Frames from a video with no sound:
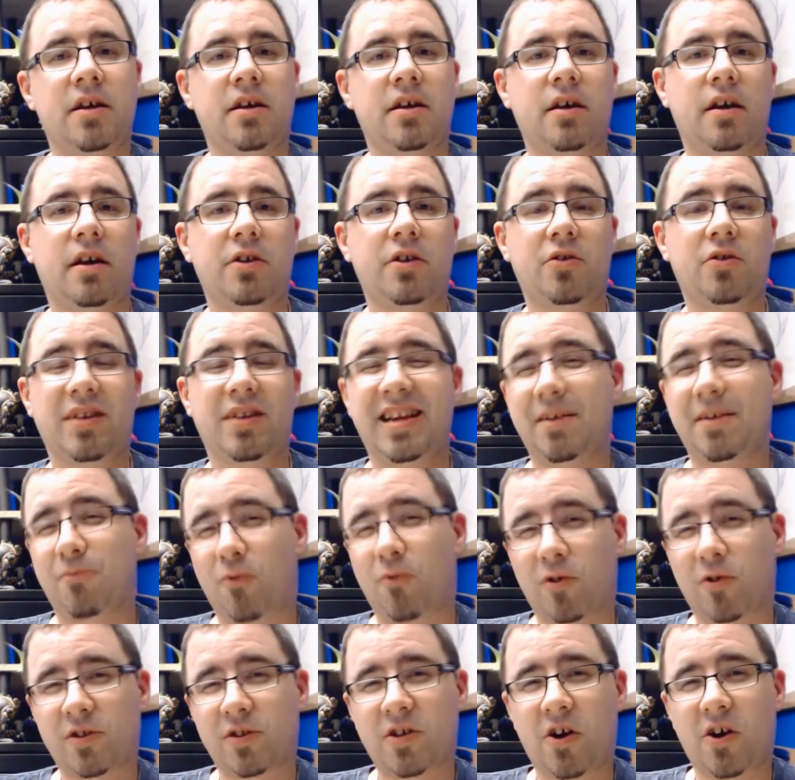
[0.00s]
you can hit more
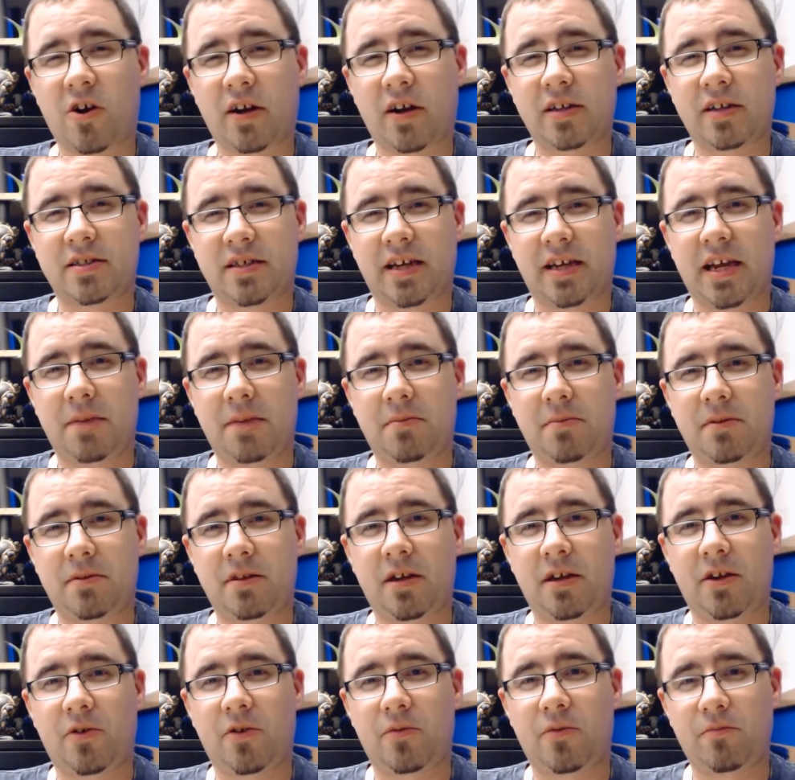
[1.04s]
targets and keep, you
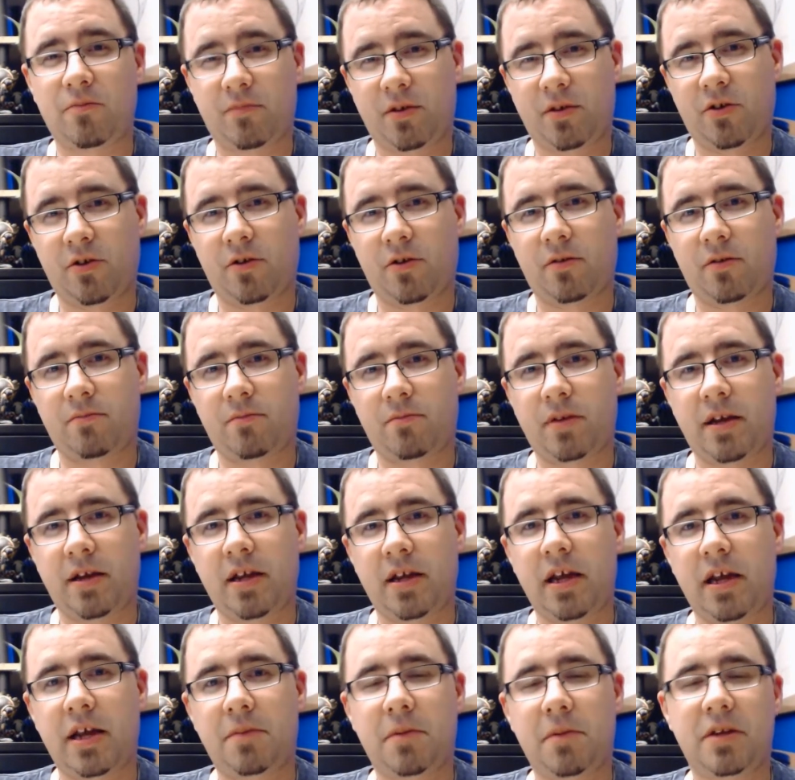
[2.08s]
know, your
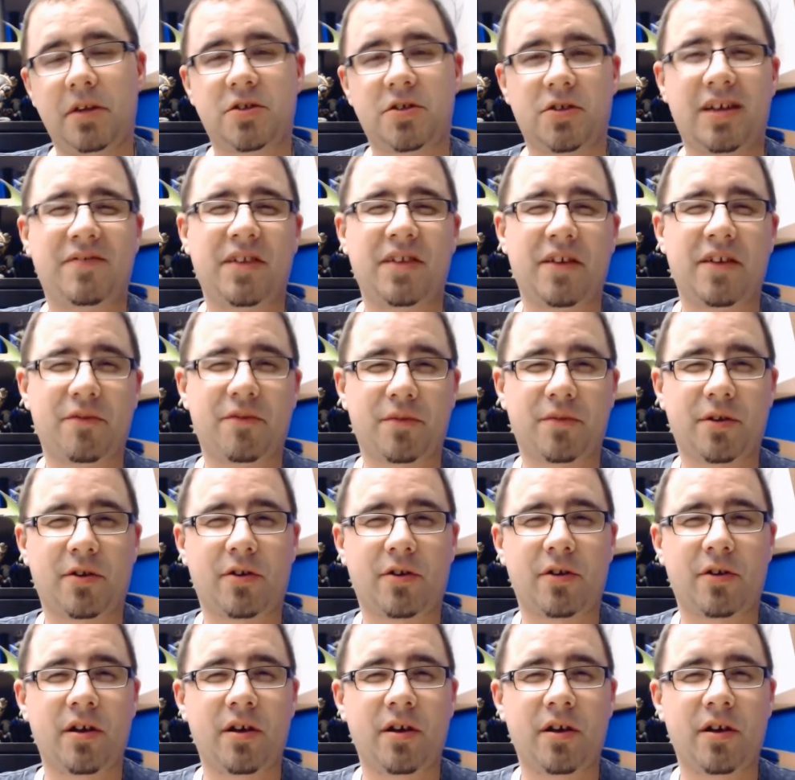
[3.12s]
enemies, so they have to give up their,